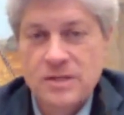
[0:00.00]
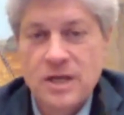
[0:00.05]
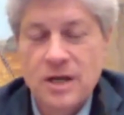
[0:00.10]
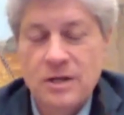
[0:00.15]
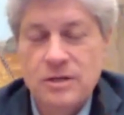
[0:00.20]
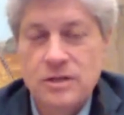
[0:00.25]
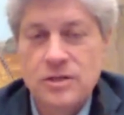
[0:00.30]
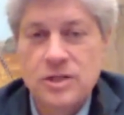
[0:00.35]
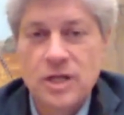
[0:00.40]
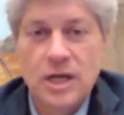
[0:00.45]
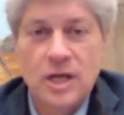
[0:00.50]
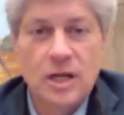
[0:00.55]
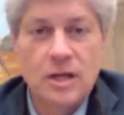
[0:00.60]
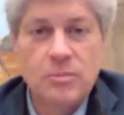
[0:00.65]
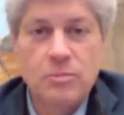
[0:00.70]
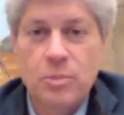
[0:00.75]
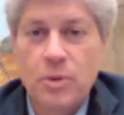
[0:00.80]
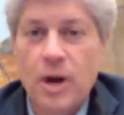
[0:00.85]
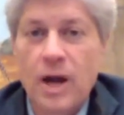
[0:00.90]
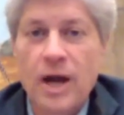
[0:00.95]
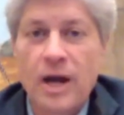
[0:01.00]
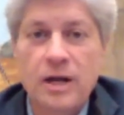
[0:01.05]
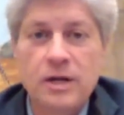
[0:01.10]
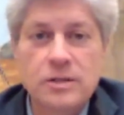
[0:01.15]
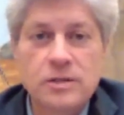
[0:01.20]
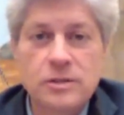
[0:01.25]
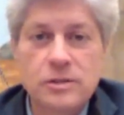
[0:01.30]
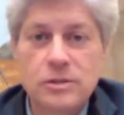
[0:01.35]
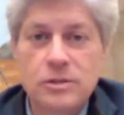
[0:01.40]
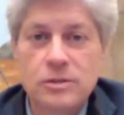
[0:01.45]
as I understand it,
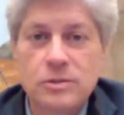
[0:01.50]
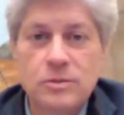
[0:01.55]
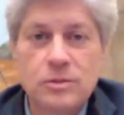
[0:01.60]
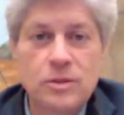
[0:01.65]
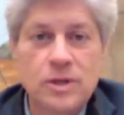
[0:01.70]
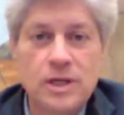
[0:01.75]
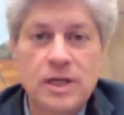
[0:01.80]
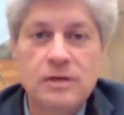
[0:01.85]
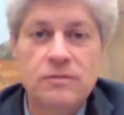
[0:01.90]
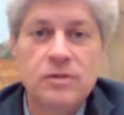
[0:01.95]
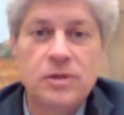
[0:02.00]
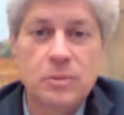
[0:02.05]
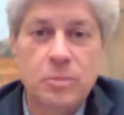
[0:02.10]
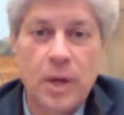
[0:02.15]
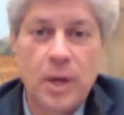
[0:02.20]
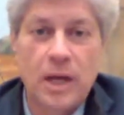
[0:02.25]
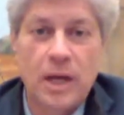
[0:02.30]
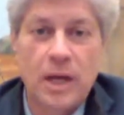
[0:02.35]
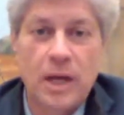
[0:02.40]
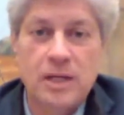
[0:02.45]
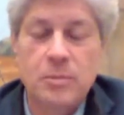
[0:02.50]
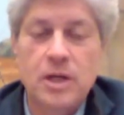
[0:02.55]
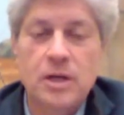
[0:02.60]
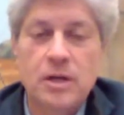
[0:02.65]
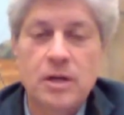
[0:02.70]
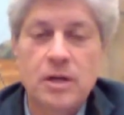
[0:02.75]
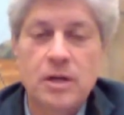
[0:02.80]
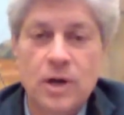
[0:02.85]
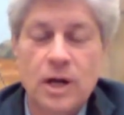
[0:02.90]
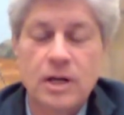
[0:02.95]
prior to even the
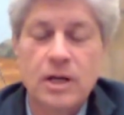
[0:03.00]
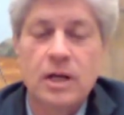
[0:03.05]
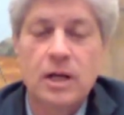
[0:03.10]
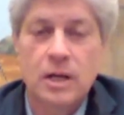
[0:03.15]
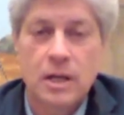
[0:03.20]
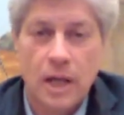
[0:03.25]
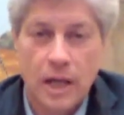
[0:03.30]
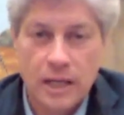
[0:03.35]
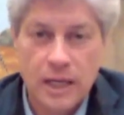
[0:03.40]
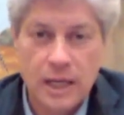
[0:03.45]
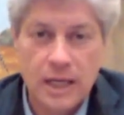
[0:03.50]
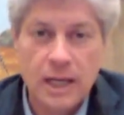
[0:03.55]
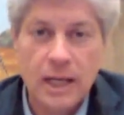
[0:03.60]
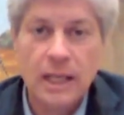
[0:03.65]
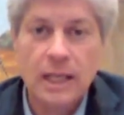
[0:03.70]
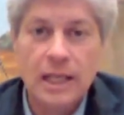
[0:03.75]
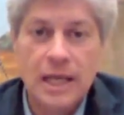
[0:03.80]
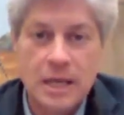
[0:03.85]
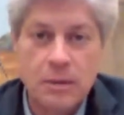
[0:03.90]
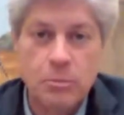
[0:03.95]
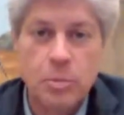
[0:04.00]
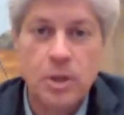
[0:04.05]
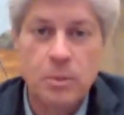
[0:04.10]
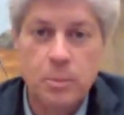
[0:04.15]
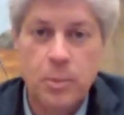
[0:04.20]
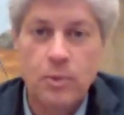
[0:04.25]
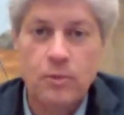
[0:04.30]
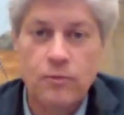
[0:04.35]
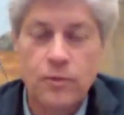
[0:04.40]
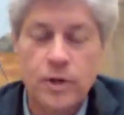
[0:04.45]
pandemic, of trying to, again, link
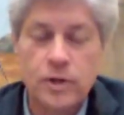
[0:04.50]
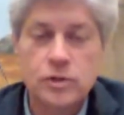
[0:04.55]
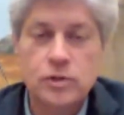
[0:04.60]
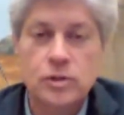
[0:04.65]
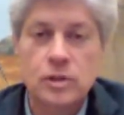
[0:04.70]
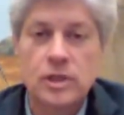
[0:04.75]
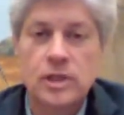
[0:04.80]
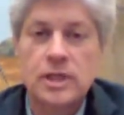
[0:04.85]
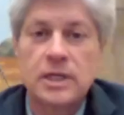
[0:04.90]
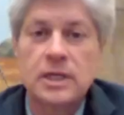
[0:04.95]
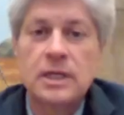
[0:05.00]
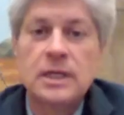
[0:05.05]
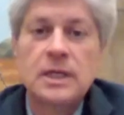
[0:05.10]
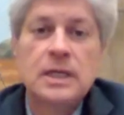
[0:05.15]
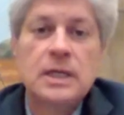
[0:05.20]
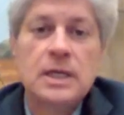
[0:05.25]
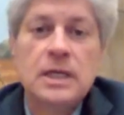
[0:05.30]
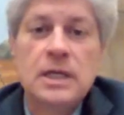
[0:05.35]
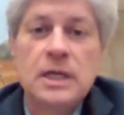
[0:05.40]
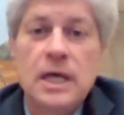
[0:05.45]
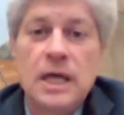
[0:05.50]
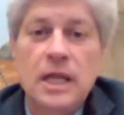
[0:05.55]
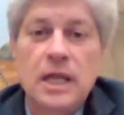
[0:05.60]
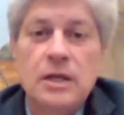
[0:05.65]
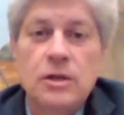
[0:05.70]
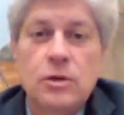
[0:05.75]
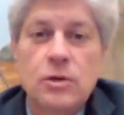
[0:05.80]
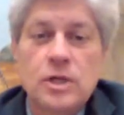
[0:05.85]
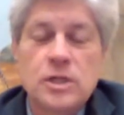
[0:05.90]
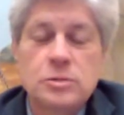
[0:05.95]
people virtually and
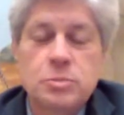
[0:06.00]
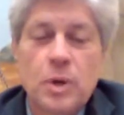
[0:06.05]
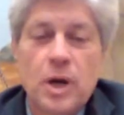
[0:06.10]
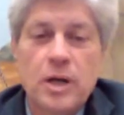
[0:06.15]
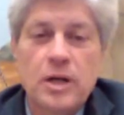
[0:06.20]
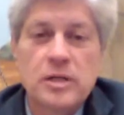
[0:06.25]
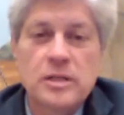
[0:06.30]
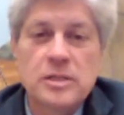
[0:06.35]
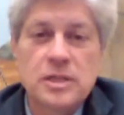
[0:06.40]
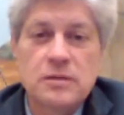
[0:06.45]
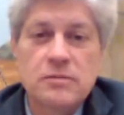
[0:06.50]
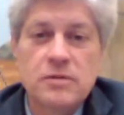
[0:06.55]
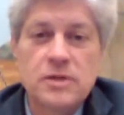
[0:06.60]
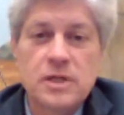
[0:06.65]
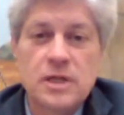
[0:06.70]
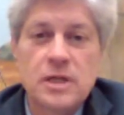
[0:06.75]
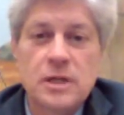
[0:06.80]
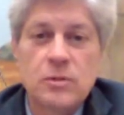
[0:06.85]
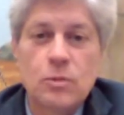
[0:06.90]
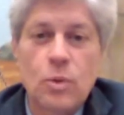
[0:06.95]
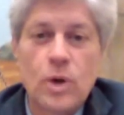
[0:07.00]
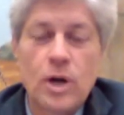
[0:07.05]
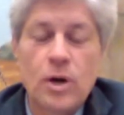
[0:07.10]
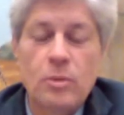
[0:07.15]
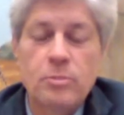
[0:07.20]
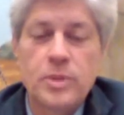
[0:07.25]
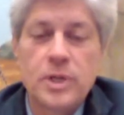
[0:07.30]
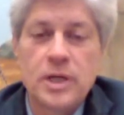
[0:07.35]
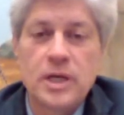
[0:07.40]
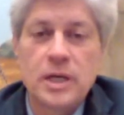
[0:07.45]
increase productivity and
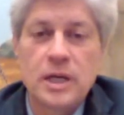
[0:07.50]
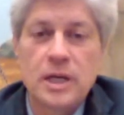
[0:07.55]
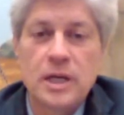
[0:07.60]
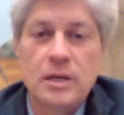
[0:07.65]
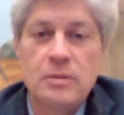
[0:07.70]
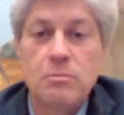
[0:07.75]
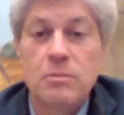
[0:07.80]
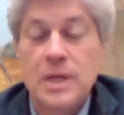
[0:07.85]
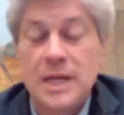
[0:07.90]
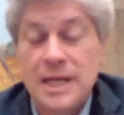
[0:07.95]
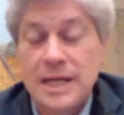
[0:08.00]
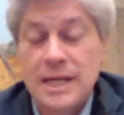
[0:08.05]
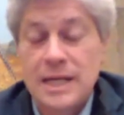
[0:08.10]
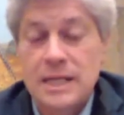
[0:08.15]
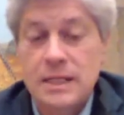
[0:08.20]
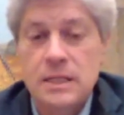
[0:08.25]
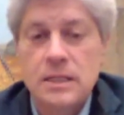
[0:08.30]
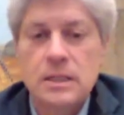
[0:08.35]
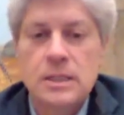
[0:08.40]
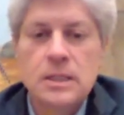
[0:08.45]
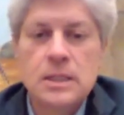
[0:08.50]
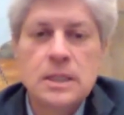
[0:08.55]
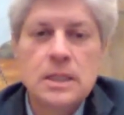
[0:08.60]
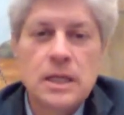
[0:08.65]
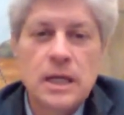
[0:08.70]
well-being and meaning